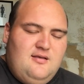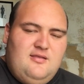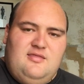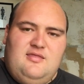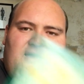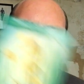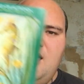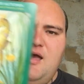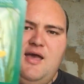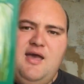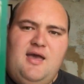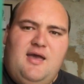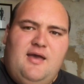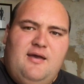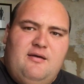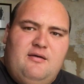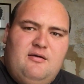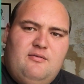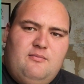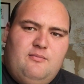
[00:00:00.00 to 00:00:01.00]
The
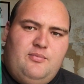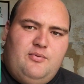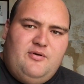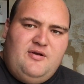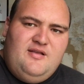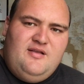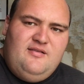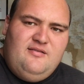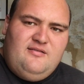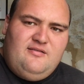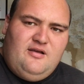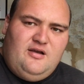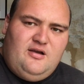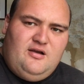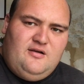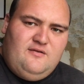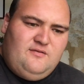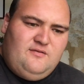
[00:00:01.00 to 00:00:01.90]
Prince of